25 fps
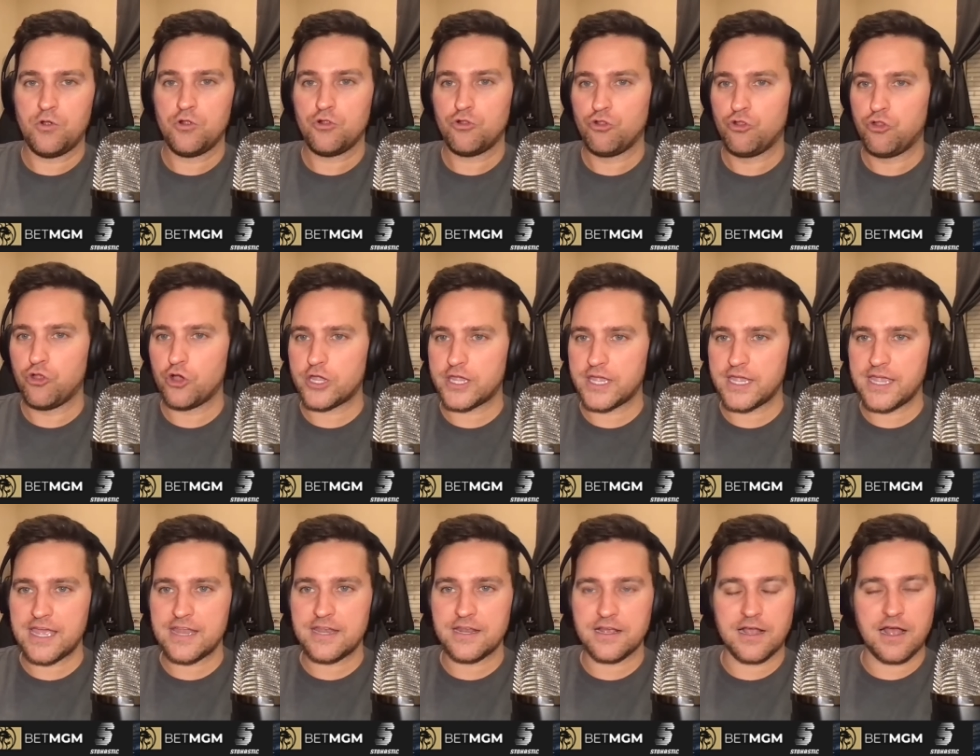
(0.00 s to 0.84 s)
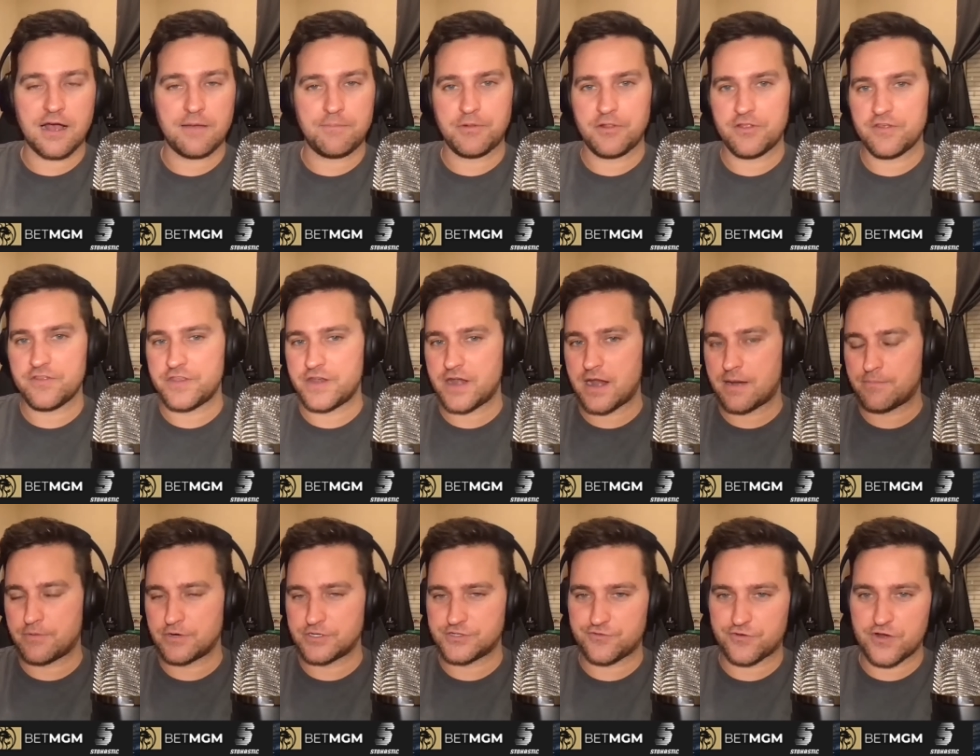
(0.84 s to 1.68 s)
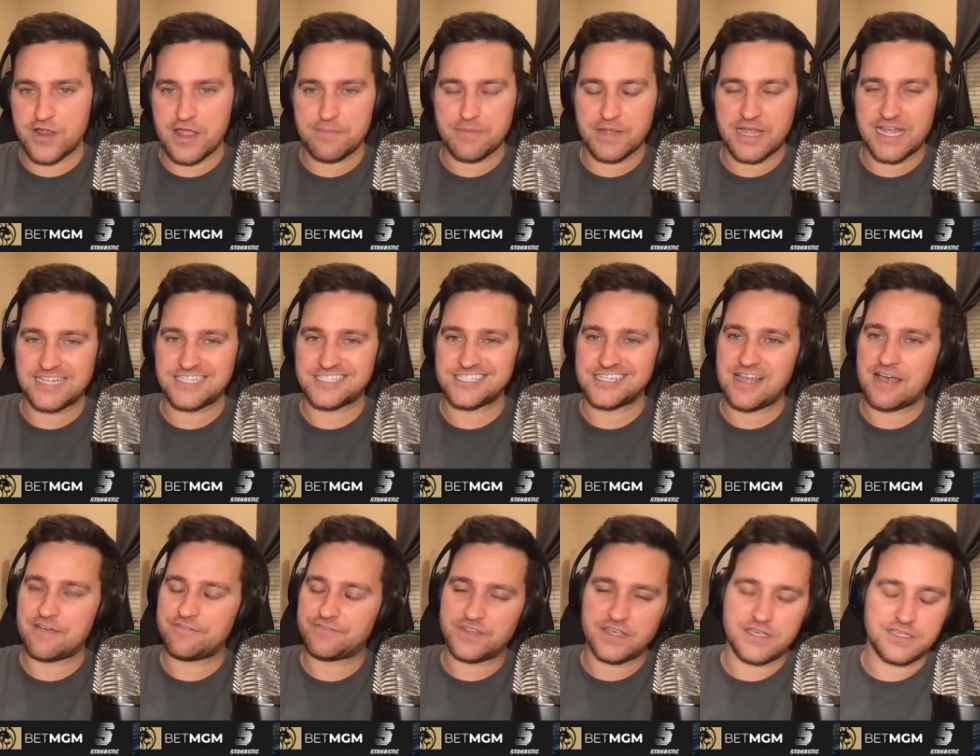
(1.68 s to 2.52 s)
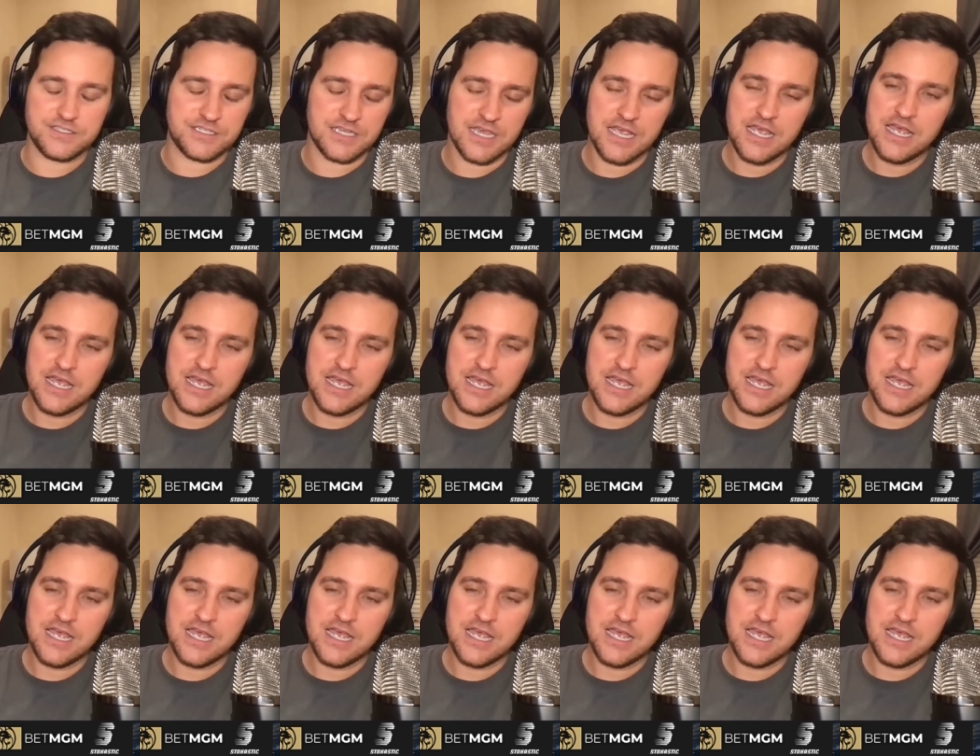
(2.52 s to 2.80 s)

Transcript: Looking at a couple of the numbers for him against lefties,